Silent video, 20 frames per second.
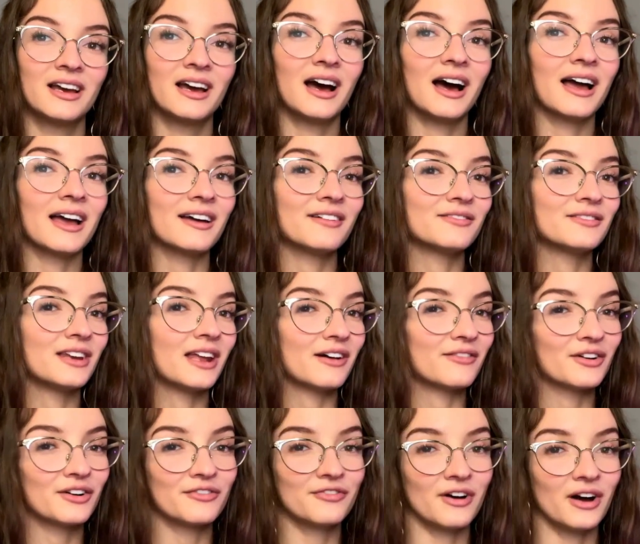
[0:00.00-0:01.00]
I have
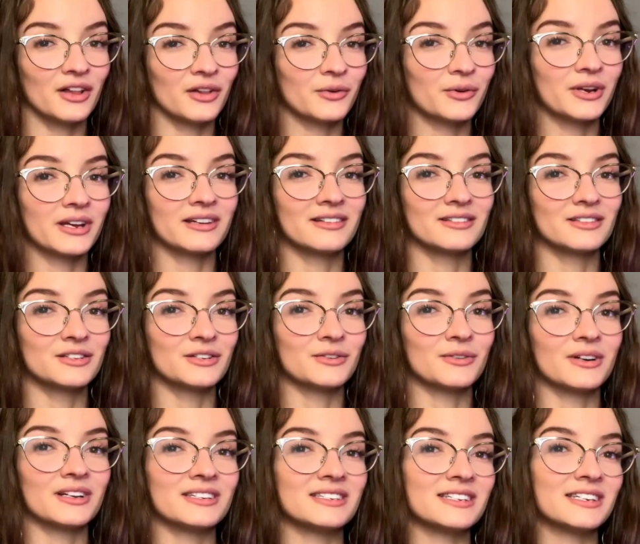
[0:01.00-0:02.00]
never followed it to
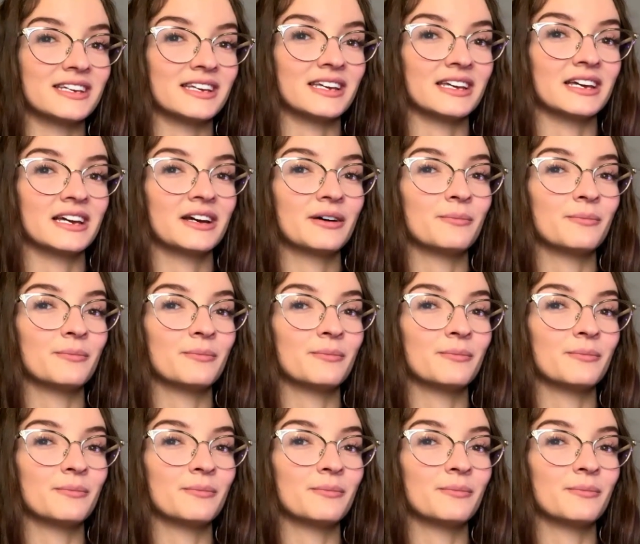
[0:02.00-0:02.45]
a T,